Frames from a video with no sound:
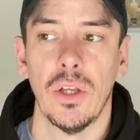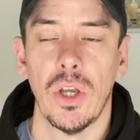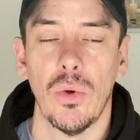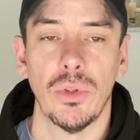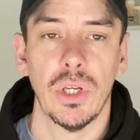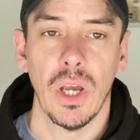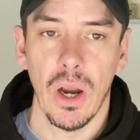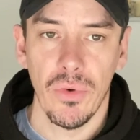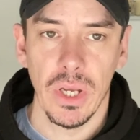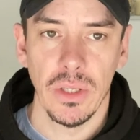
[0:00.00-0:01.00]
Go on to
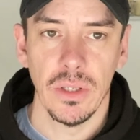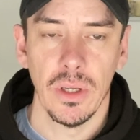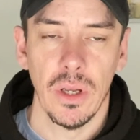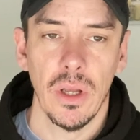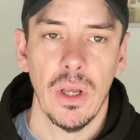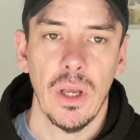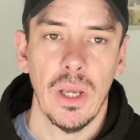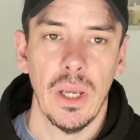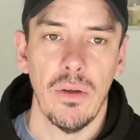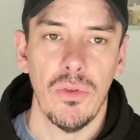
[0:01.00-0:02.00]
Currys
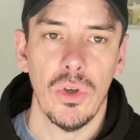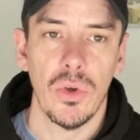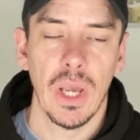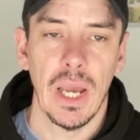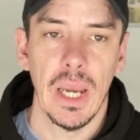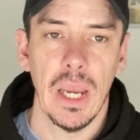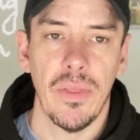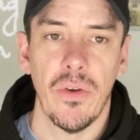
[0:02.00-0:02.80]
here in the UK and they're